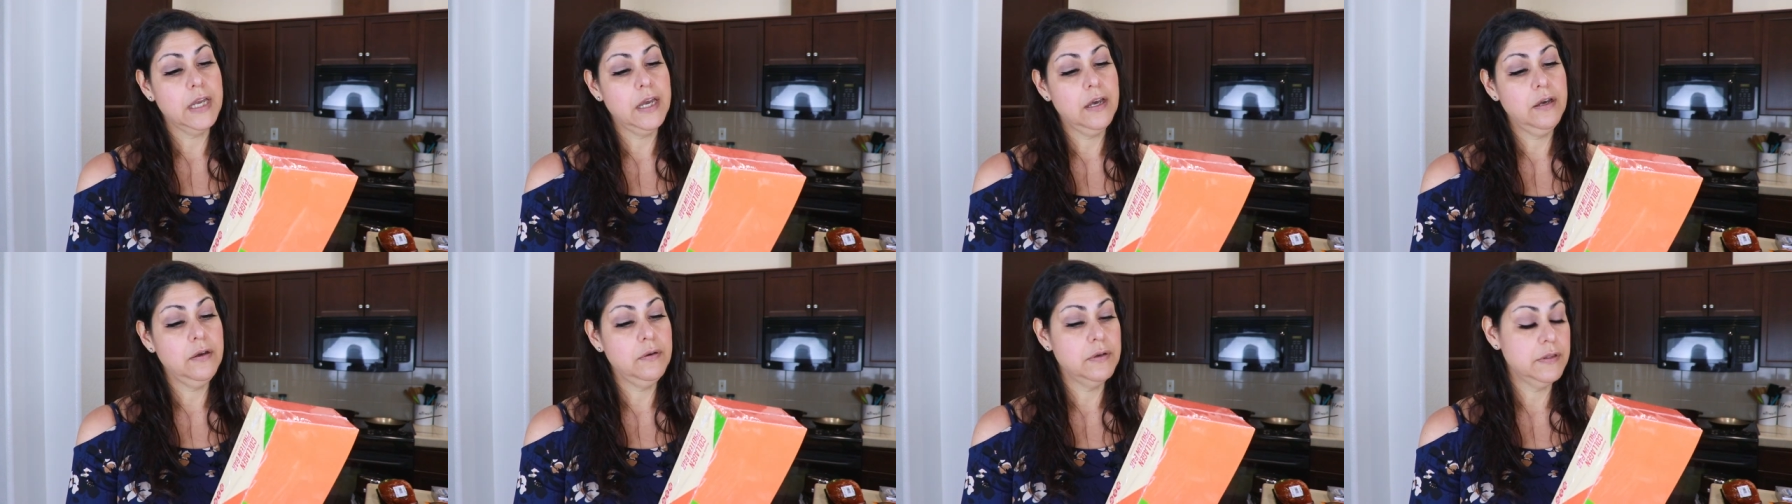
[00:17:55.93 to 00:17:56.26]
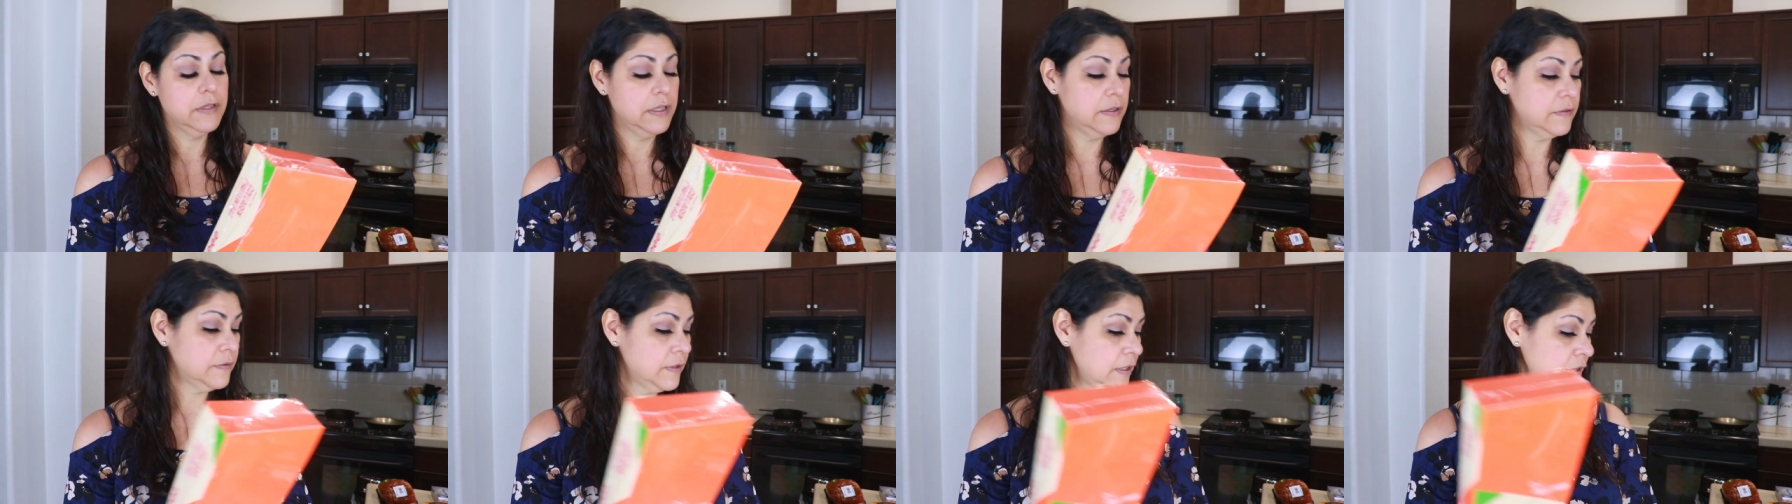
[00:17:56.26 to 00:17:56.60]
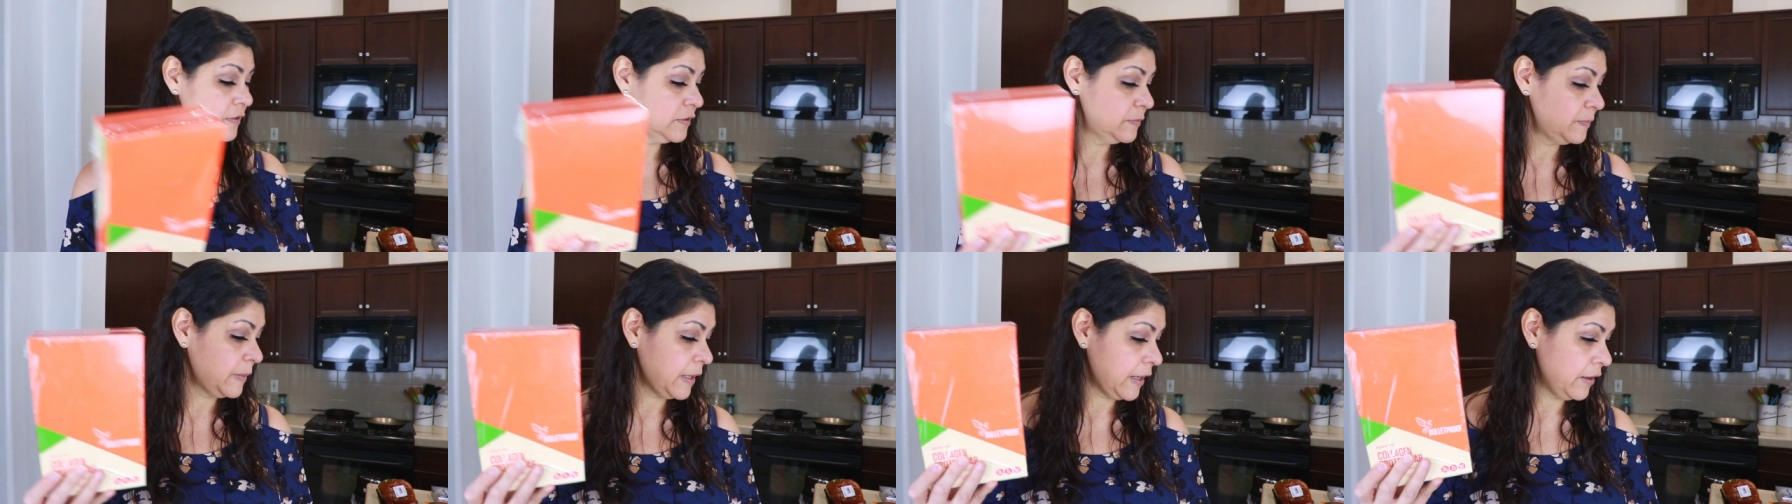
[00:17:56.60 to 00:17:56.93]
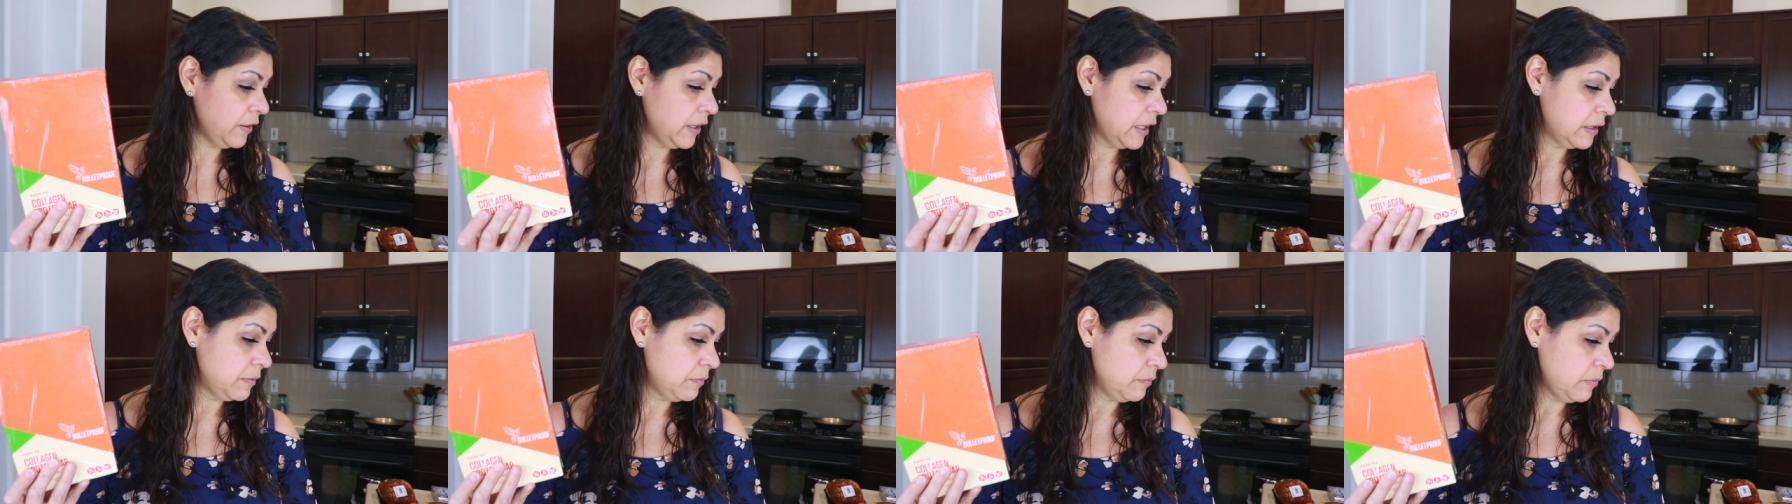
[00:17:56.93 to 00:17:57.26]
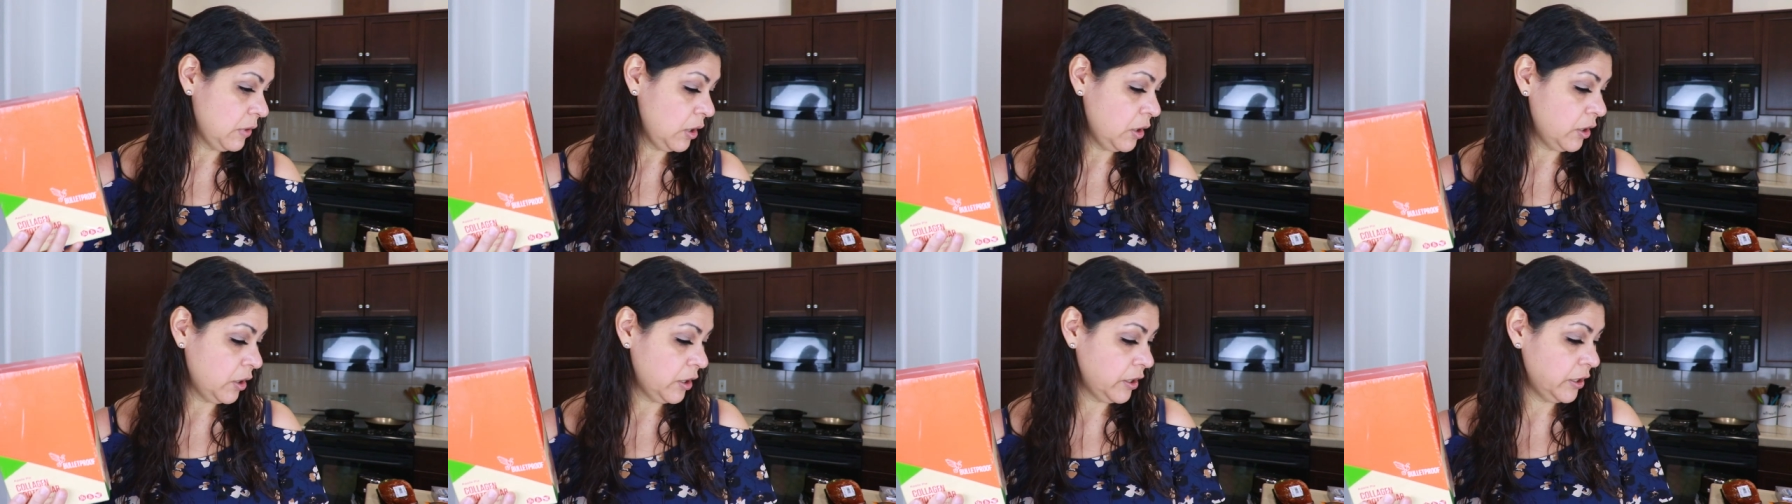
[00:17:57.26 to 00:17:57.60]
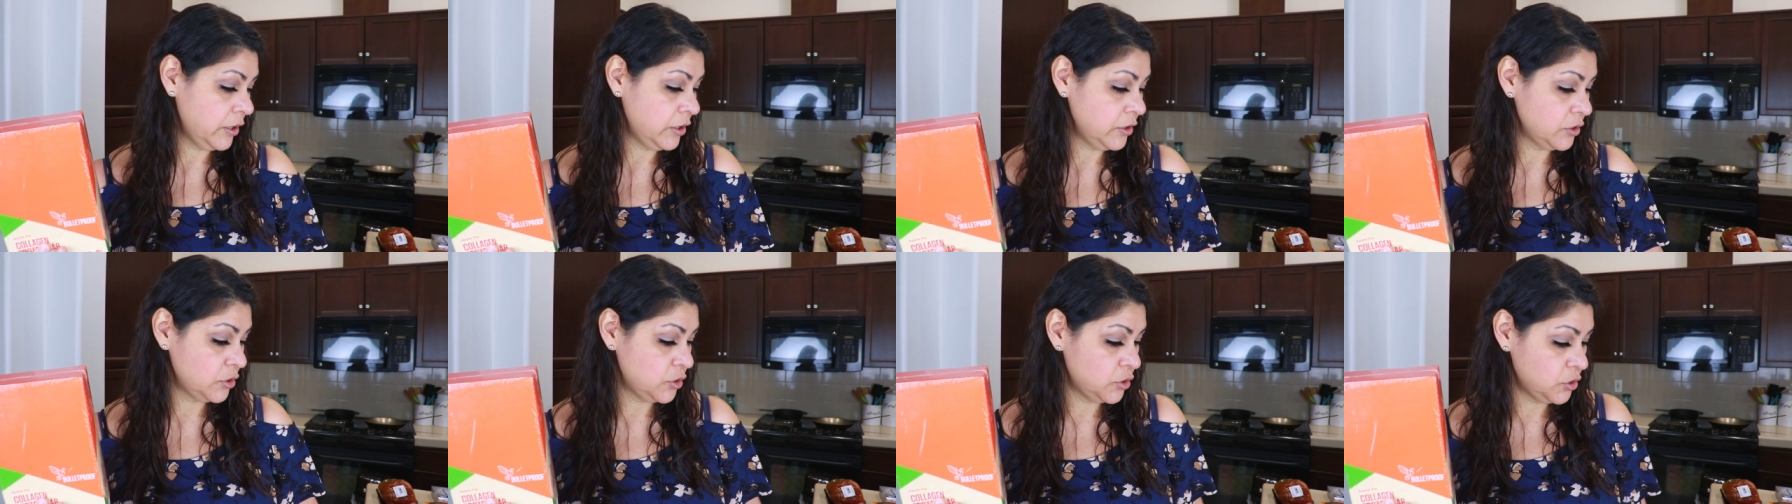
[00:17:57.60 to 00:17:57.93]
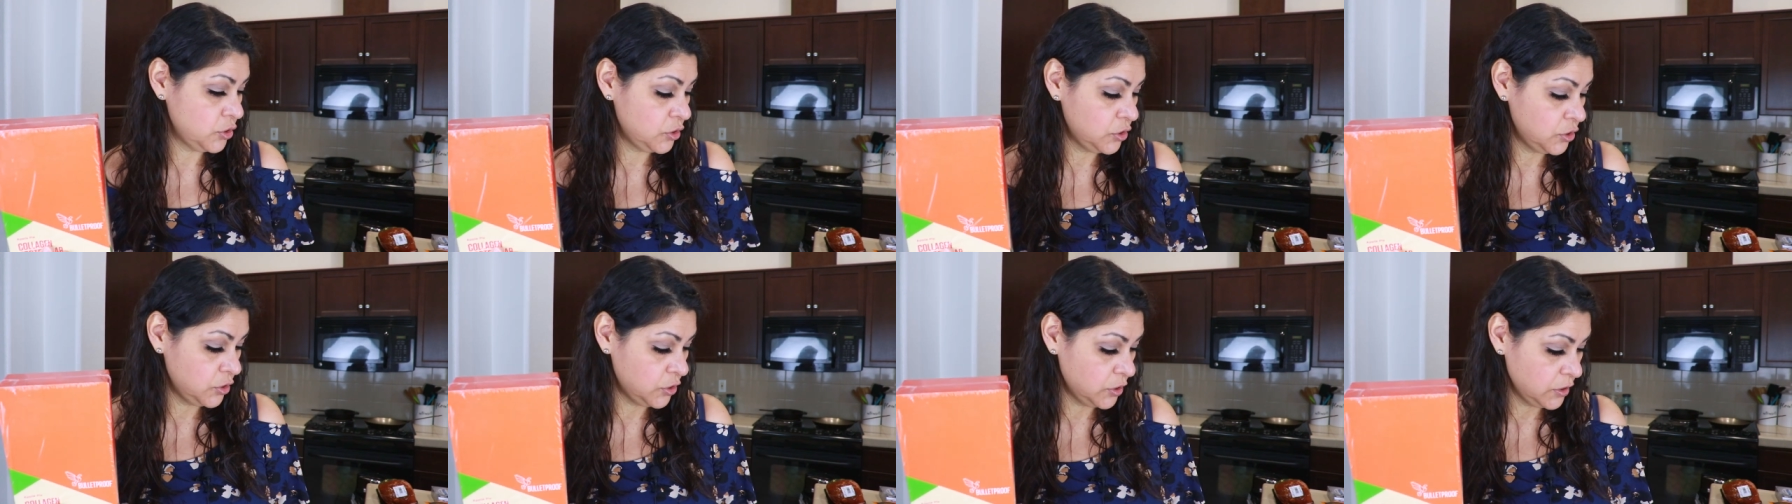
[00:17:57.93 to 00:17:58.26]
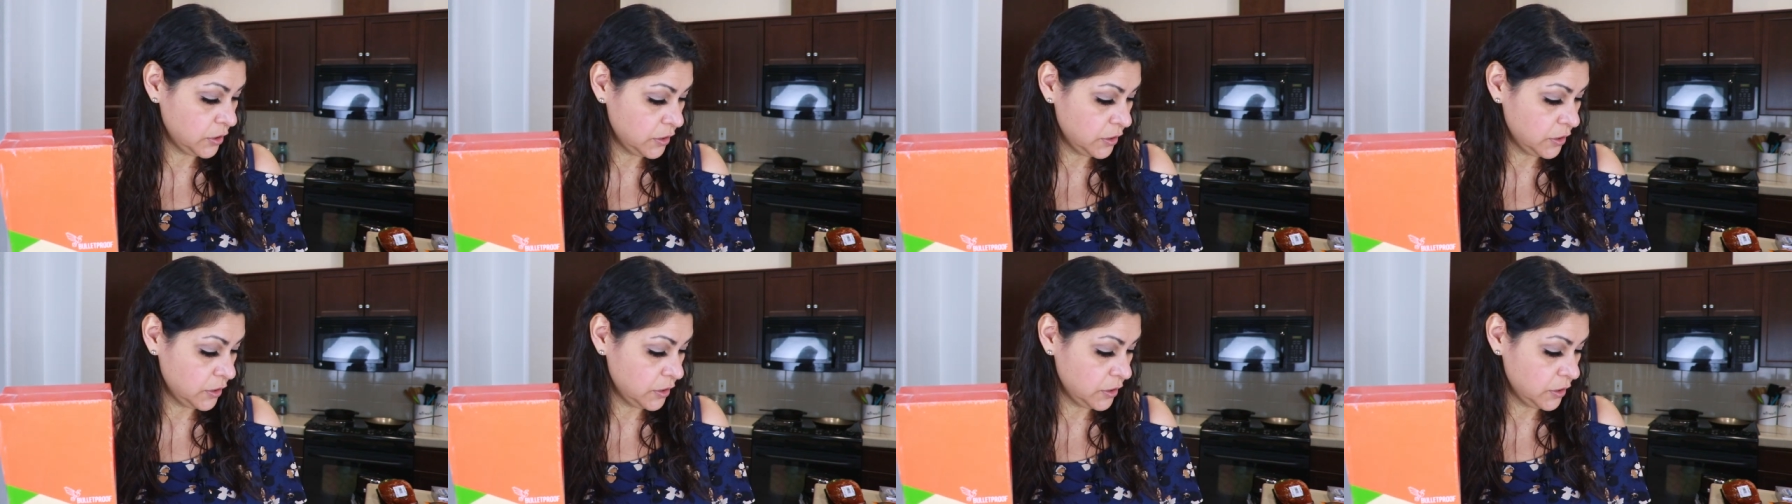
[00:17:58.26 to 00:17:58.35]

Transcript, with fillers: Oh, and these expire in March.